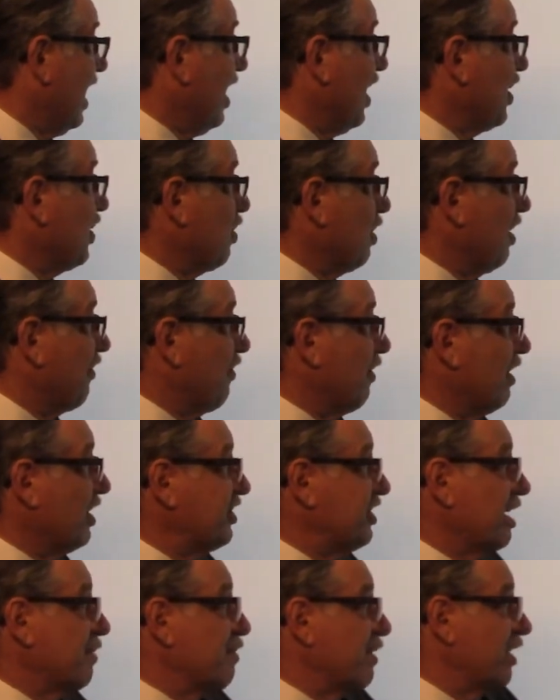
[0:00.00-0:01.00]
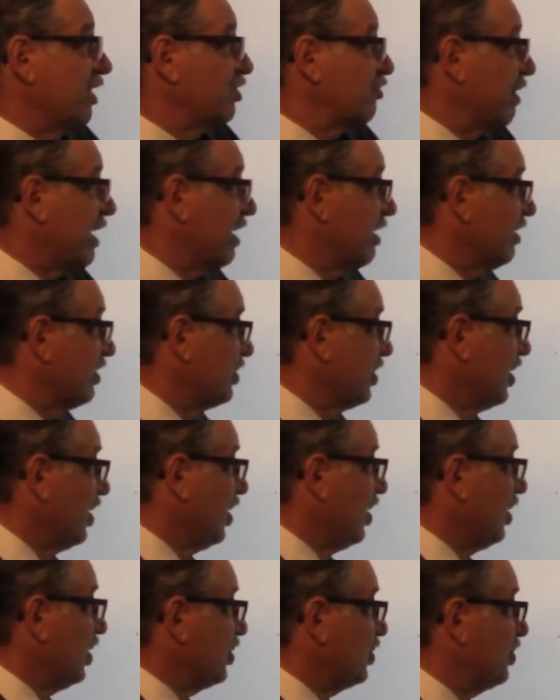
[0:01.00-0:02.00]
University administrators
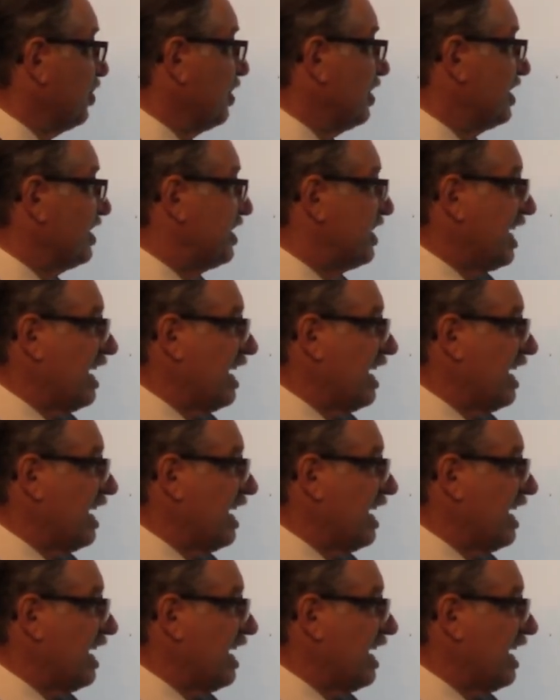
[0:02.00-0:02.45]
should